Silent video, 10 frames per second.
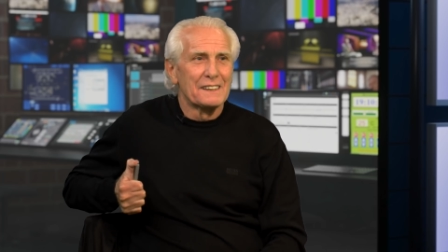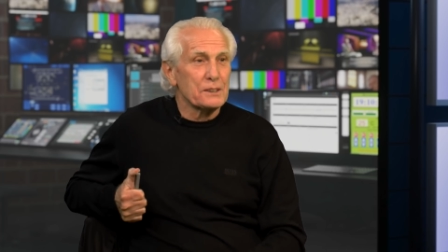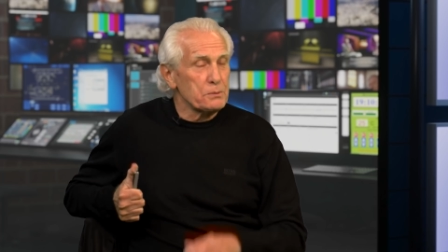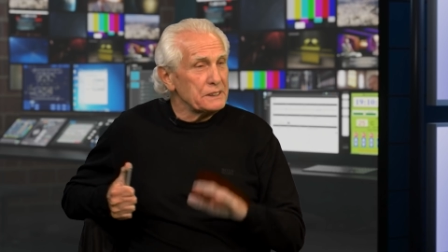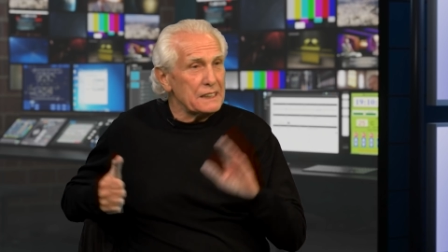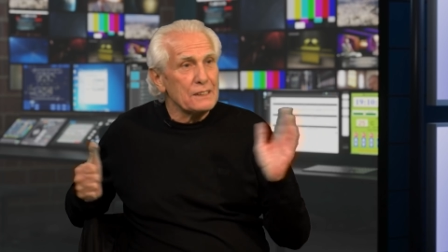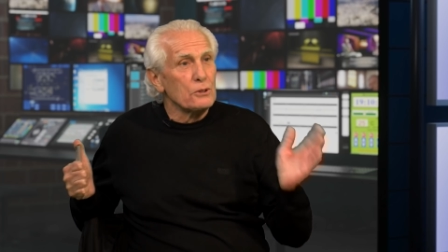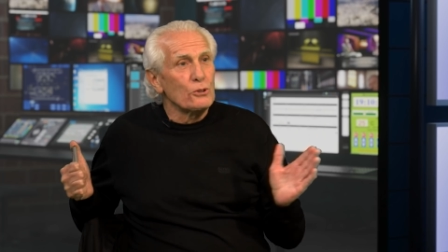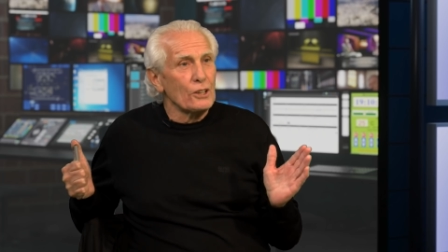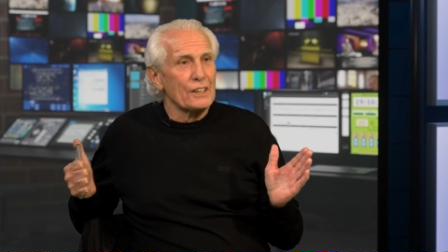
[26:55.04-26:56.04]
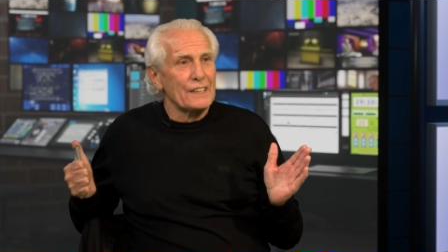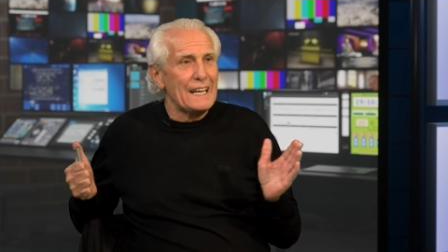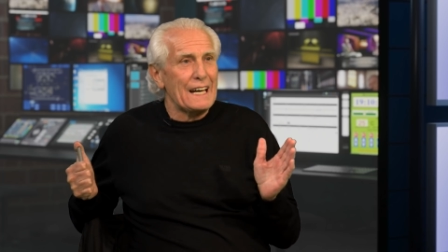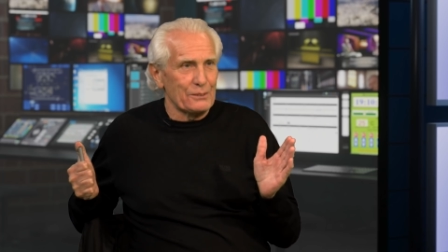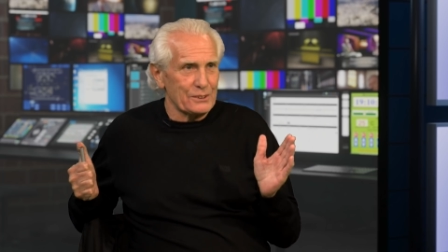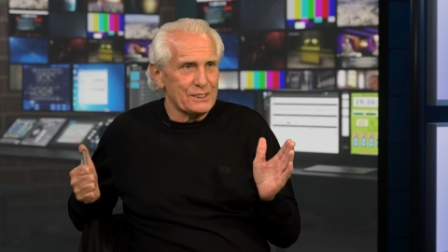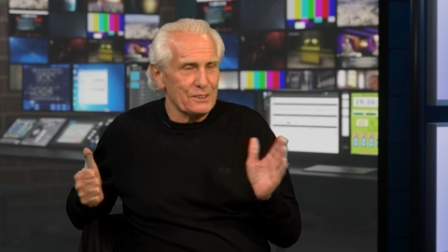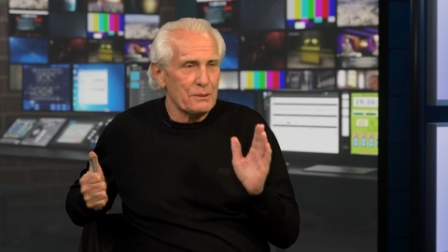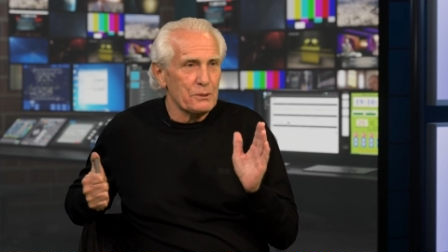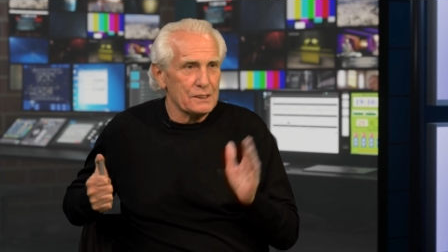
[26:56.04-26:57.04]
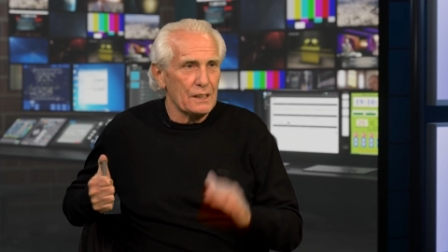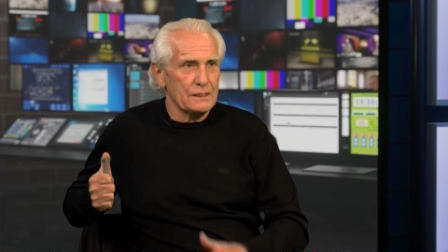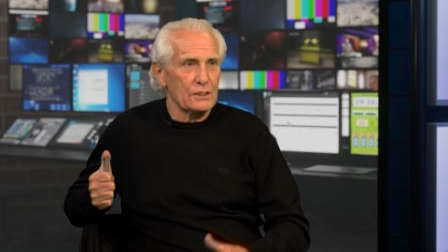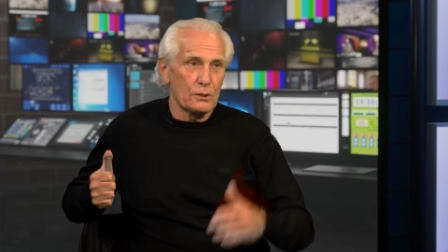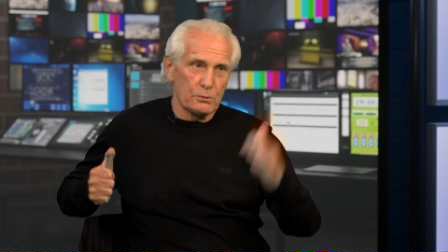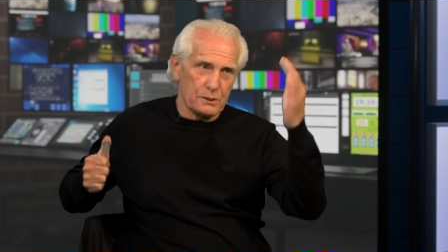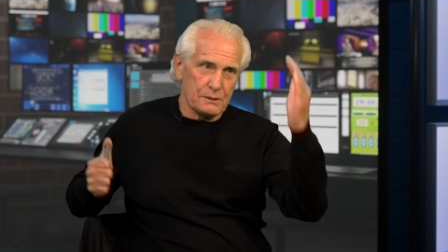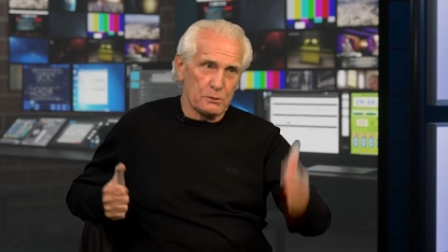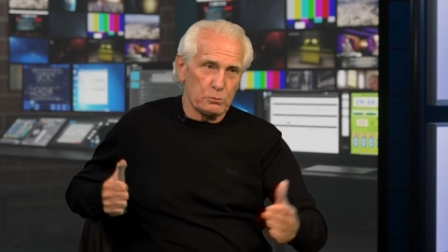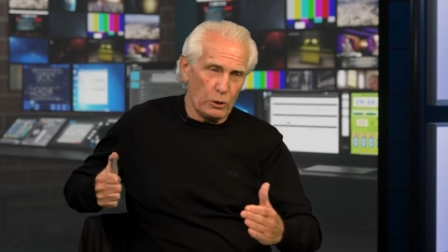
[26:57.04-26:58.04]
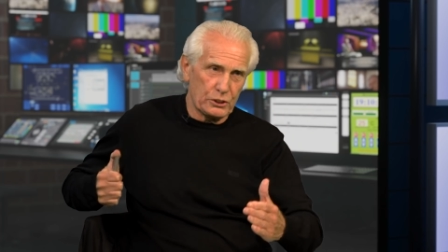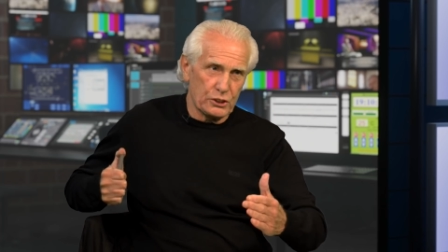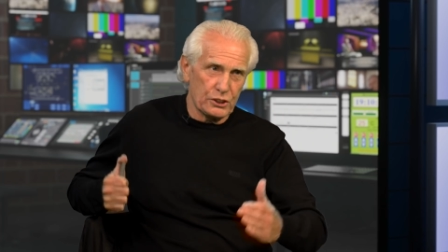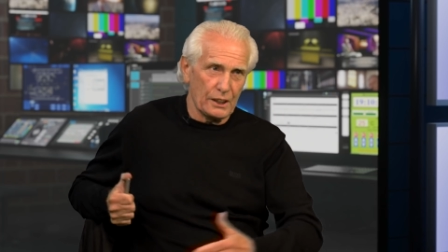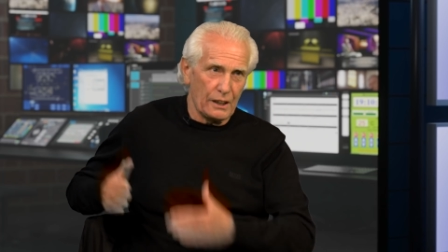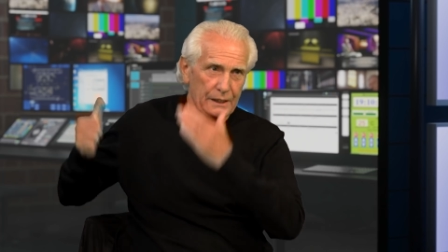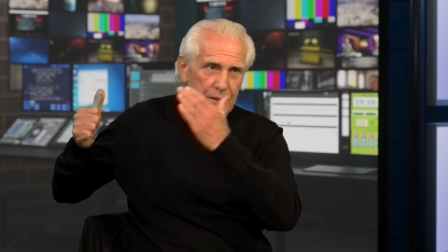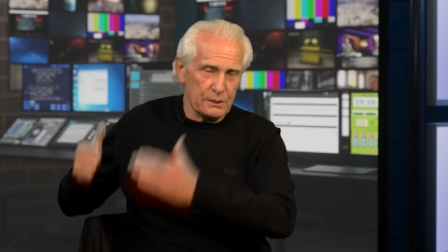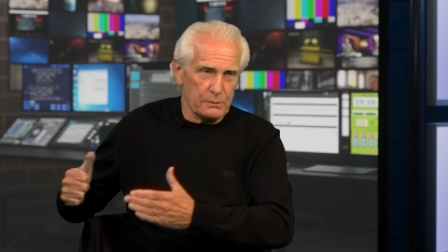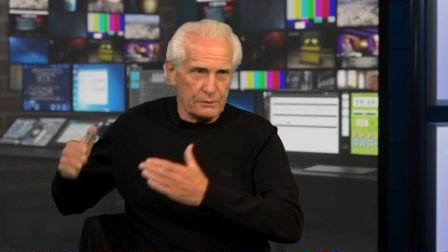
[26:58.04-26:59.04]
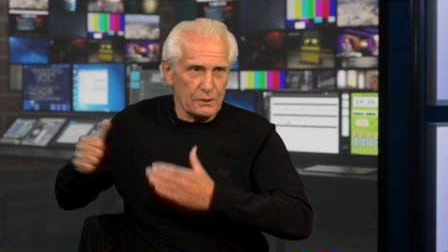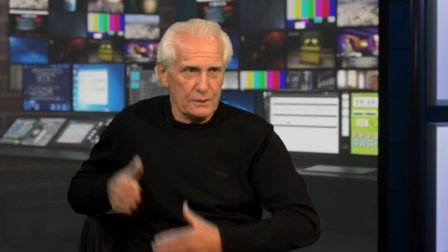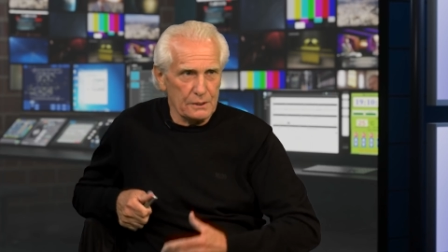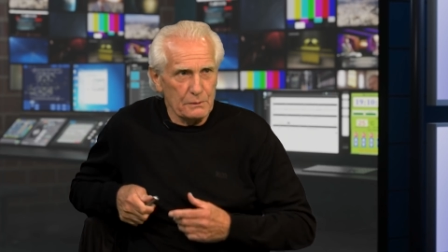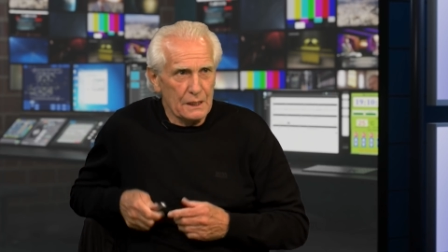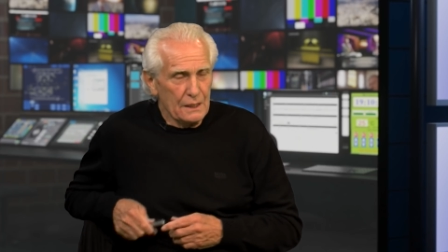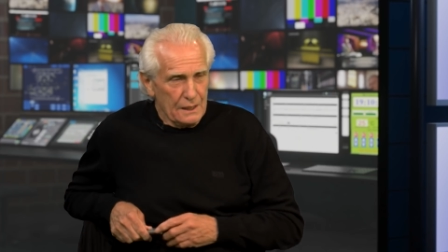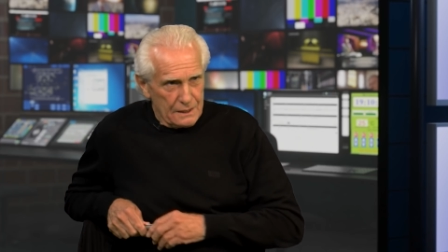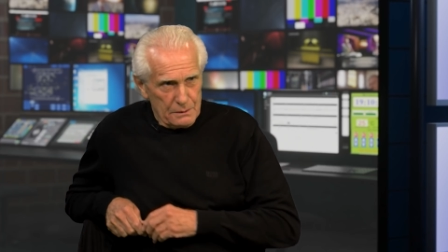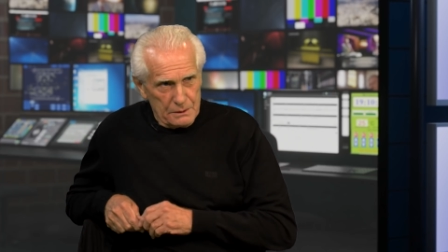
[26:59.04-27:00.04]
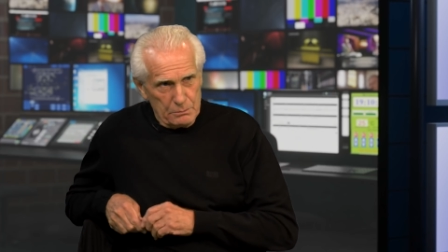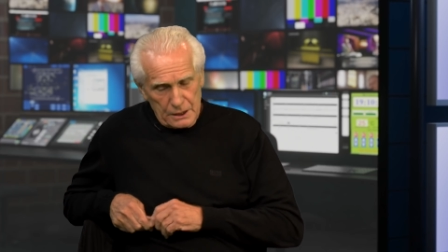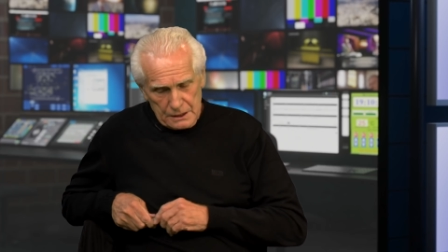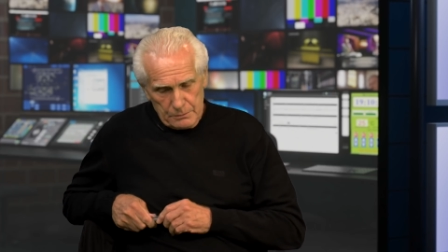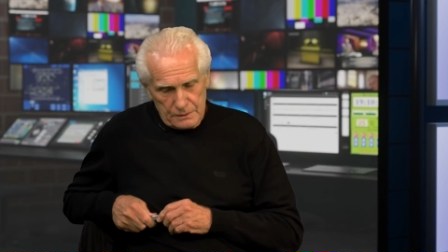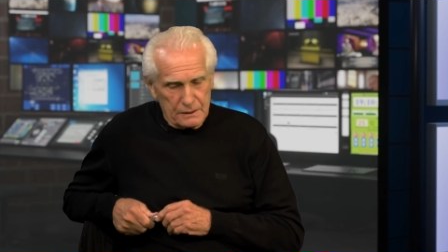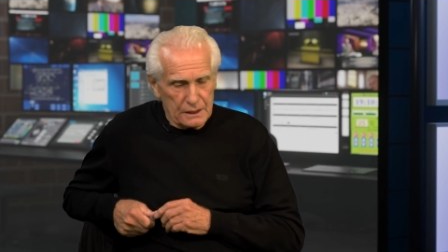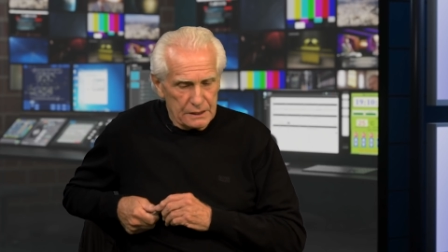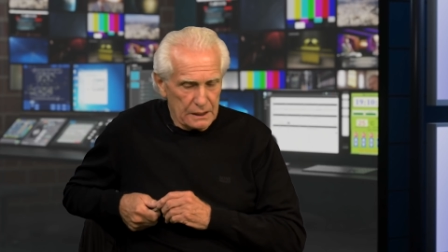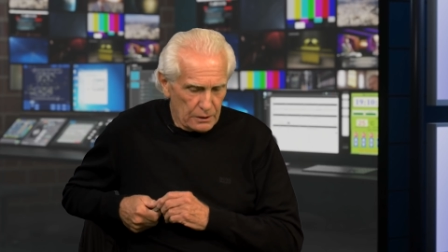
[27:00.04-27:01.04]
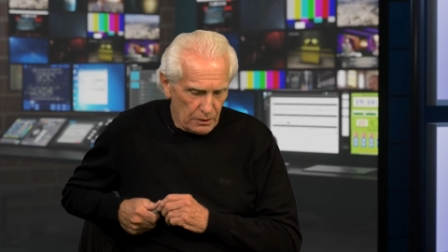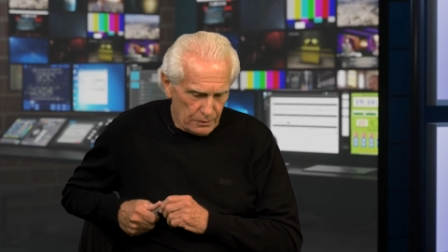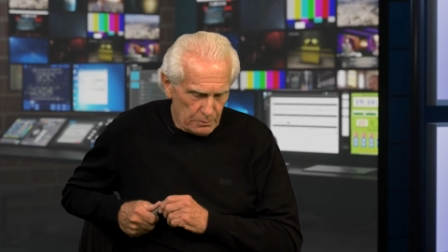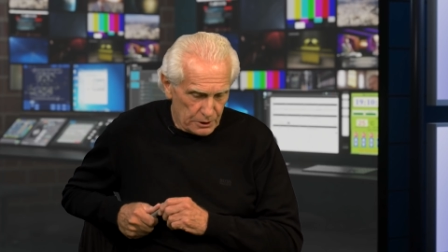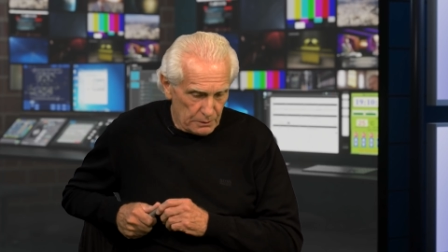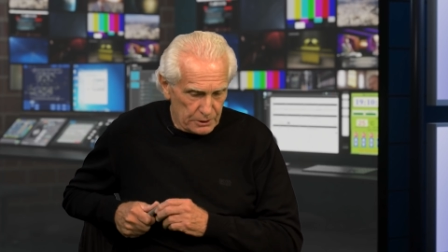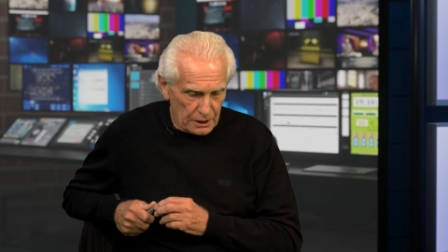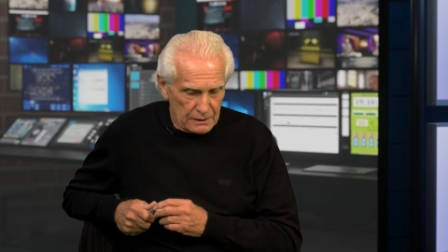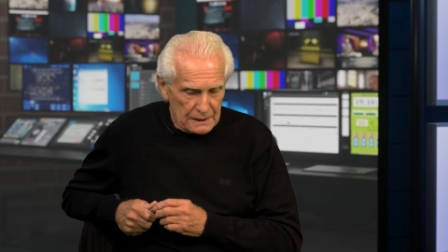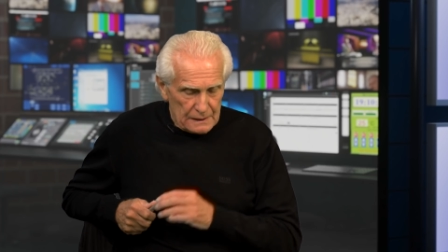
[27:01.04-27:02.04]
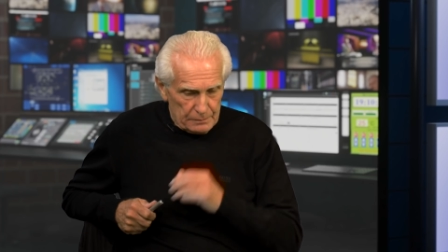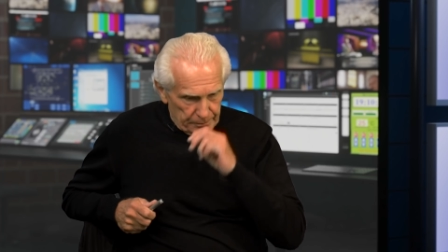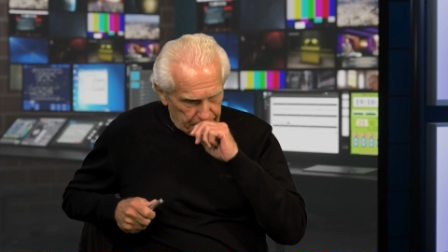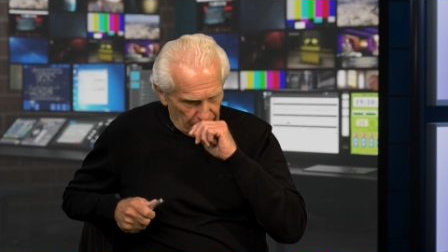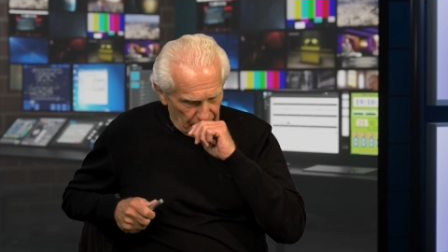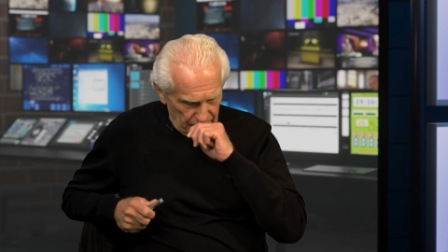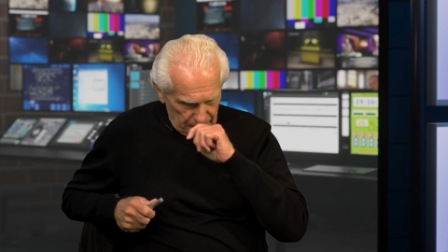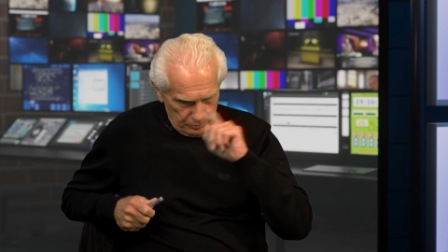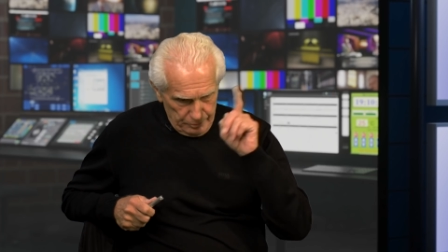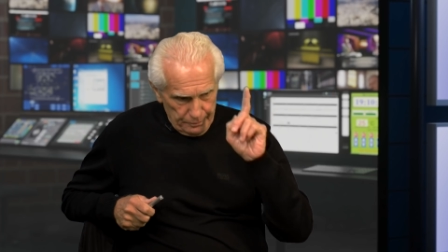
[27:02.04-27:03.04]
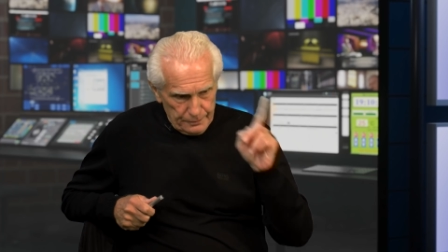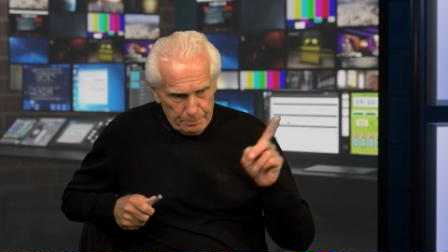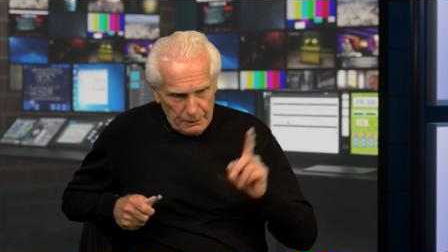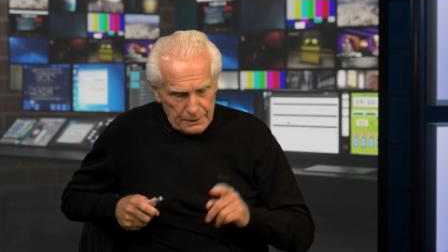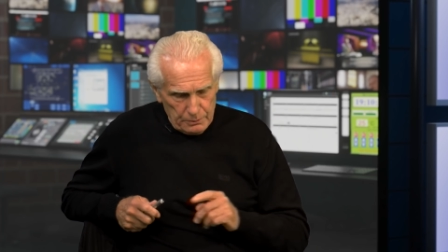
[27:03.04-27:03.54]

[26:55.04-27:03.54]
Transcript: because we did it all unannounced. So it wasn't like, you know, watch tonight because we've got the yeah. Muslim, the CEO of the Muslim channel. But there